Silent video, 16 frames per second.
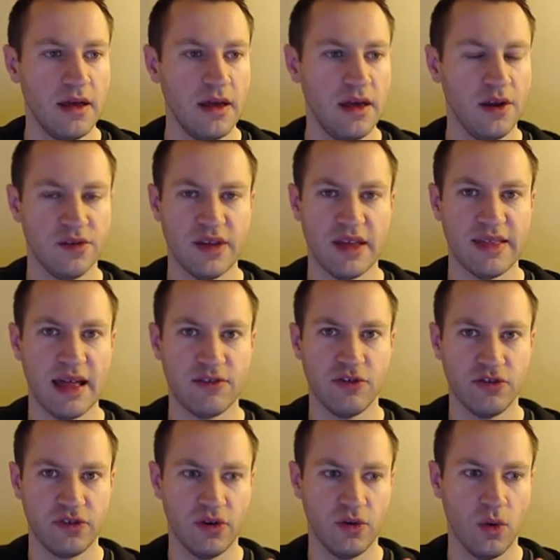it'll set that
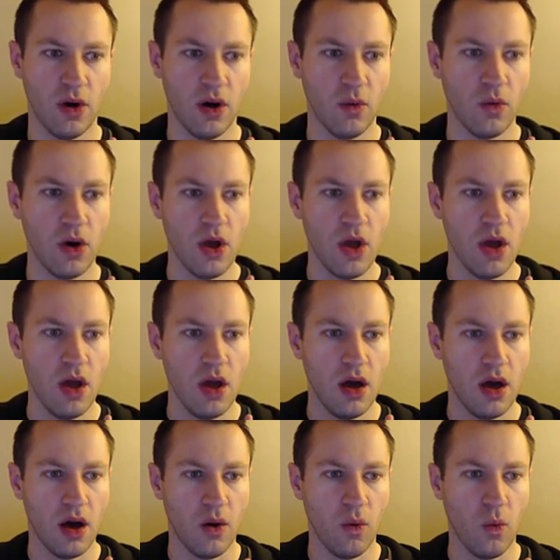just to a,
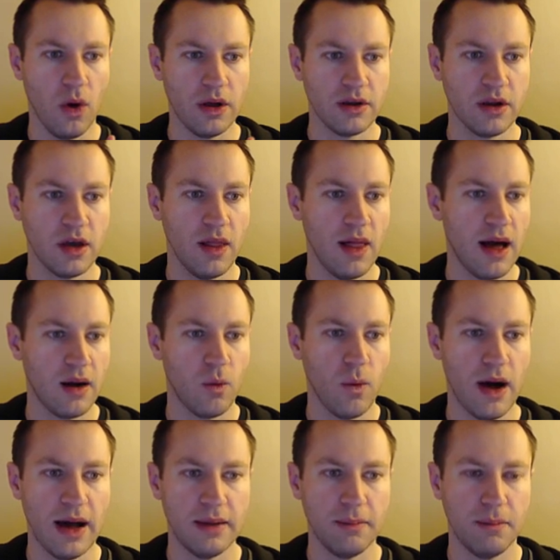a one clock
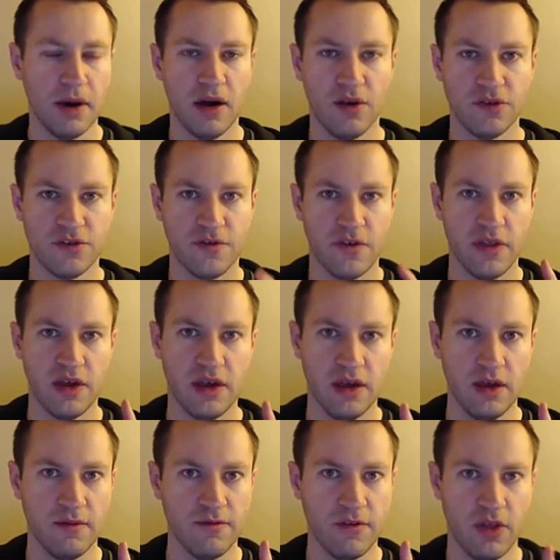wide pulse for
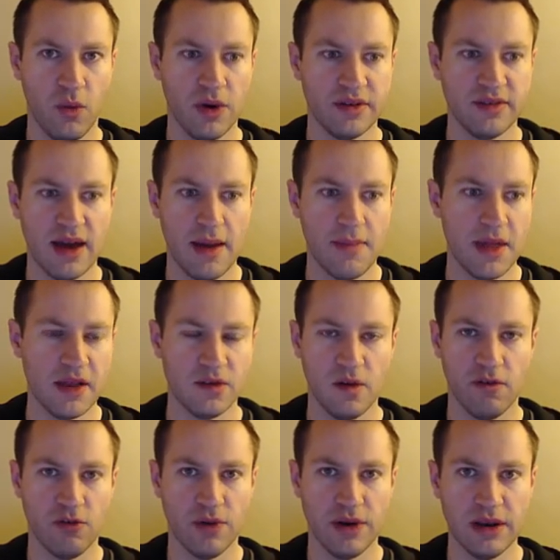the for the one time that it's
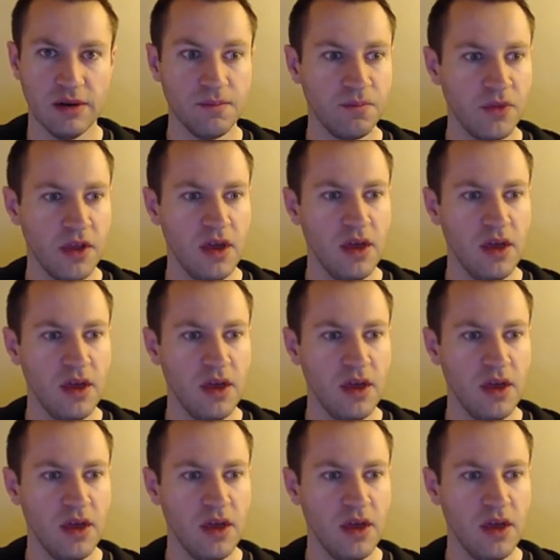overridden.